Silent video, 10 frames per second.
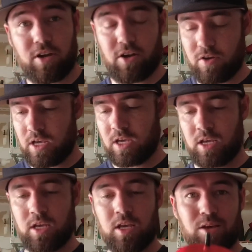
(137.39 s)
we go.
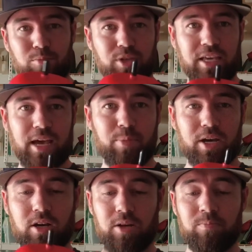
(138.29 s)
Put the cap
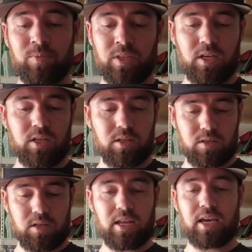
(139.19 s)
back on.
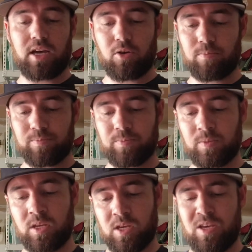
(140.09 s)
Now,
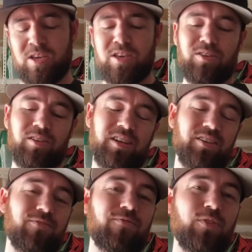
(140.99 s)
you can
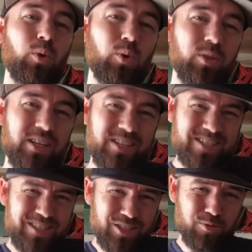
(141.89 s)
kind of fold it
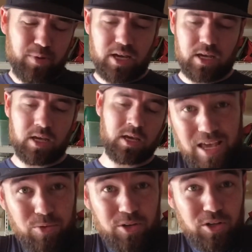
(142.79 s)
a little bit,
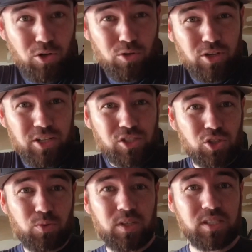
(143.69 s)
and we're gonna go try and
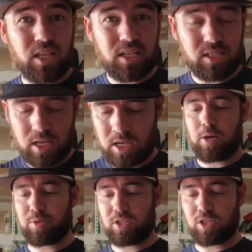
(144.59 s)
squeeze this
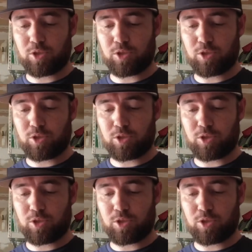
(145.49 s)
up into the